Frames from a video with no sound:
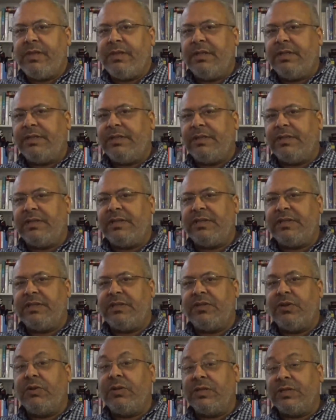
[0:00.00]
This is
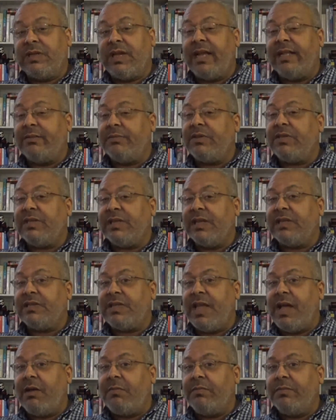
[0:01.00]
Soul Asylum's
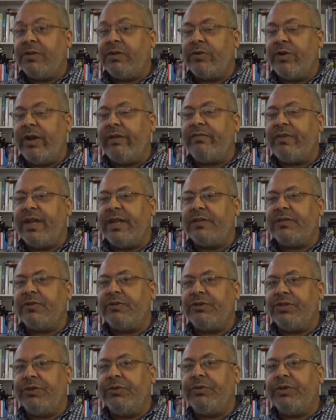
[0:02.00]
sixth album, Grave
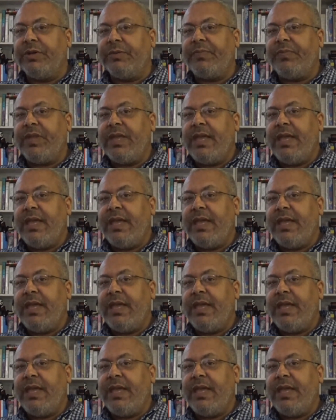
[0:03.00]
Dancers Union.